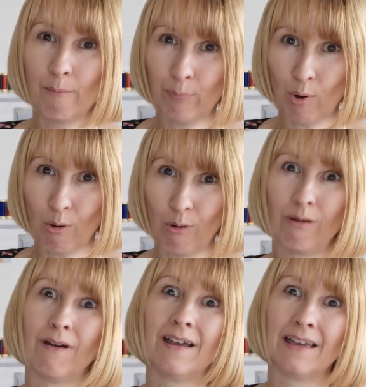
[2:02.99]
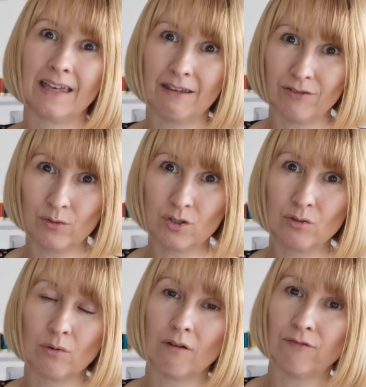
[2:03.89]
but if you
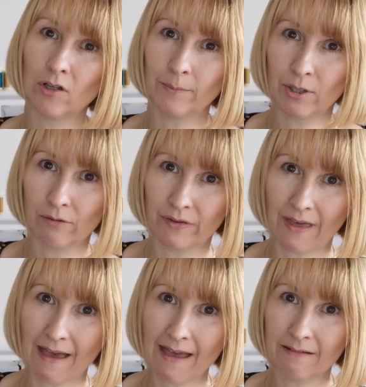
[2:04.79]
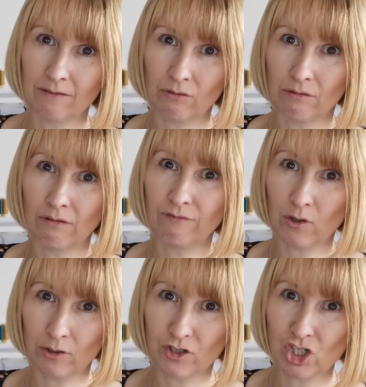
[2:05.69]
do follow me over there, or
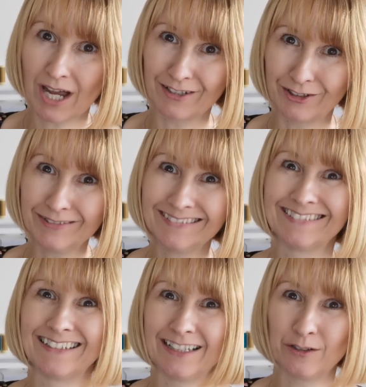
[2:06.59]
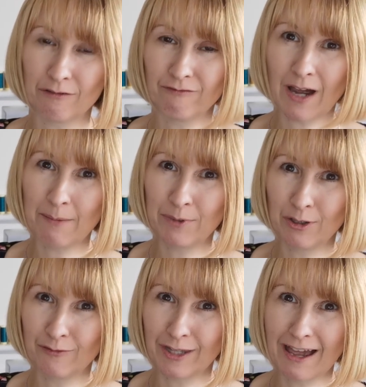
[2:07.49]
follow the channel, and you can find me
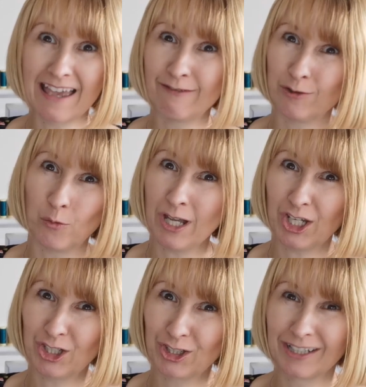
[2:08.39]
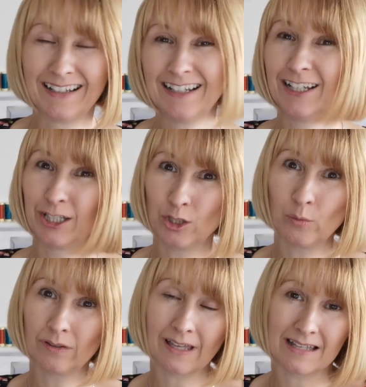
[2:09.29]
over there if you wish, you
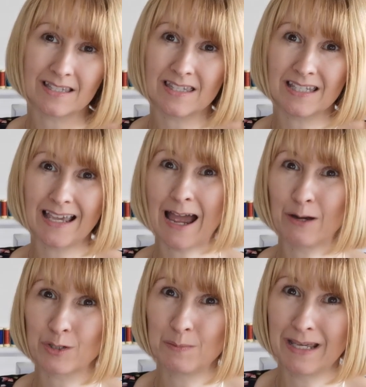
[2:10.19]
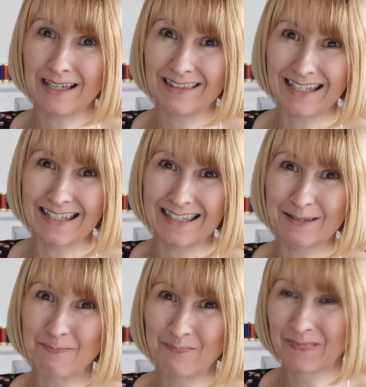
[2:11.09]
will get to see how to make these.